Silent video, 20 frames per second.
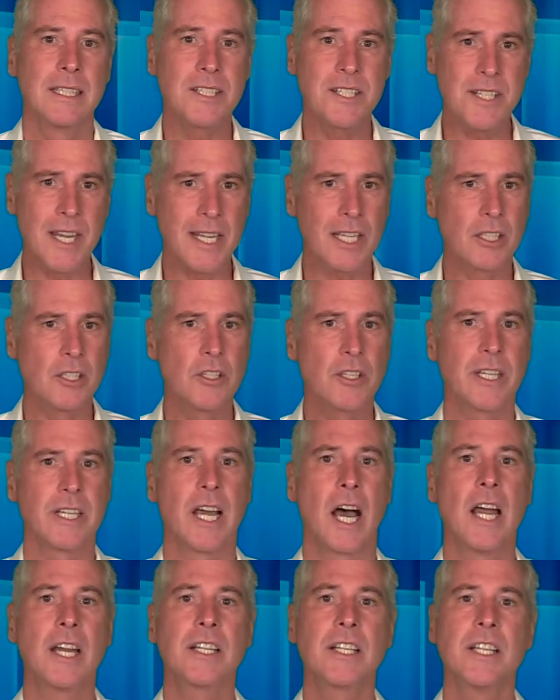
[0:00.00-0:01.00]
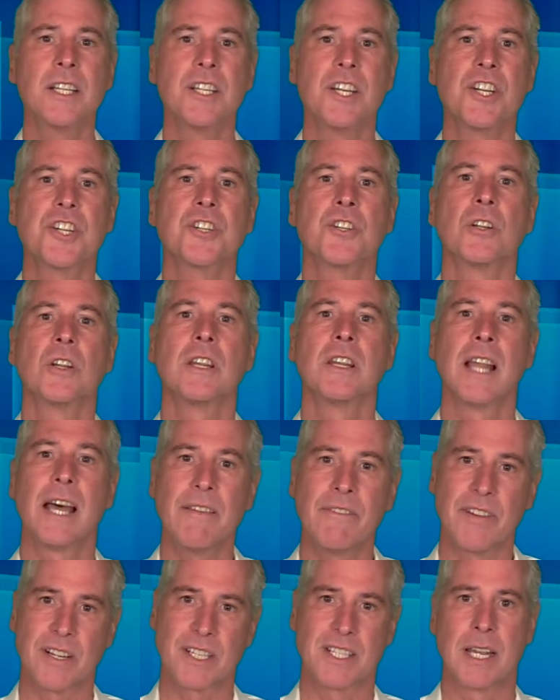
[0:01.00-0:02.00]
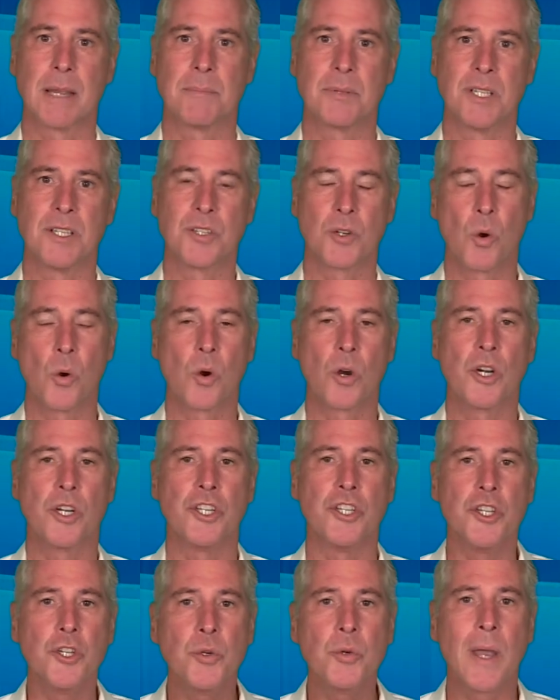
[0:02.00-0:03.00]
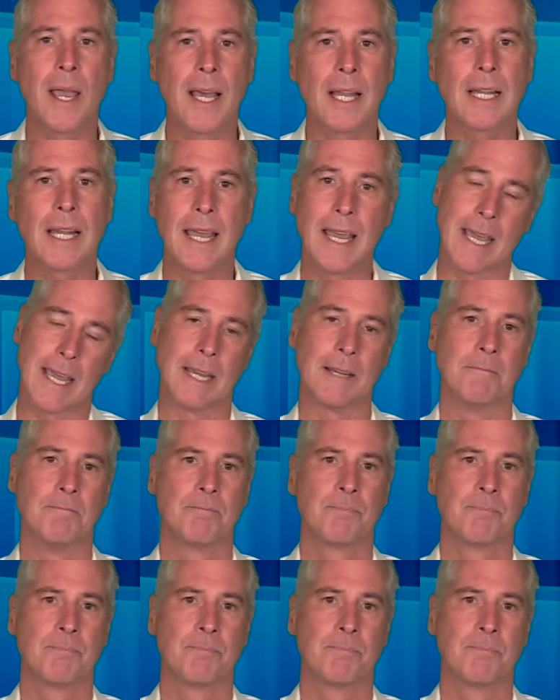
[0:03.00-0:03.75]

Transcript: let's take a look at unconditional life acceptance, or ULA.